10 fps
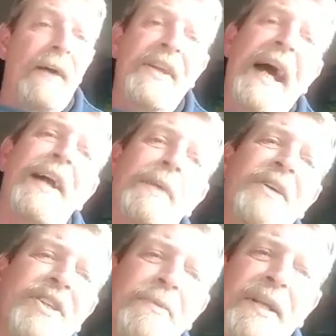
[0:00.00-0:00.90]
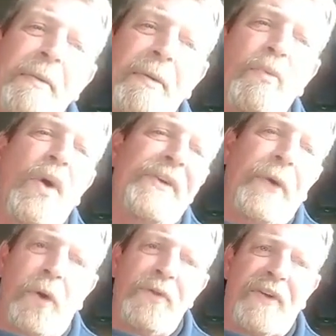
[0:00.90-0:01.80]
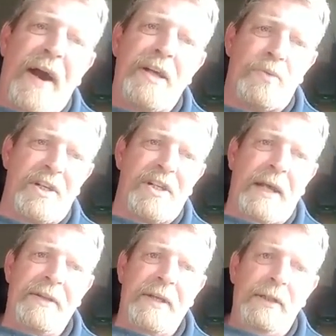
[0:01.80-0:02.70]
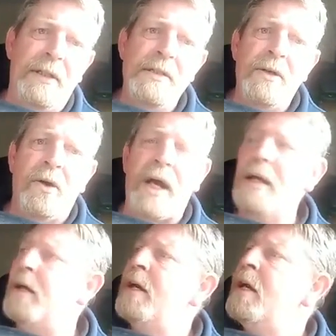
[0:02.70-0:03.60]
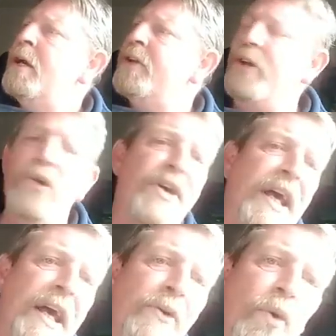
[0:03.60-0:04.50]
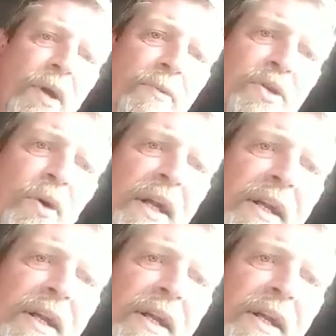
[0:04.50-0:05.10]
the argument seems to be when contracts were signed. All right, the UK, knowing it was going to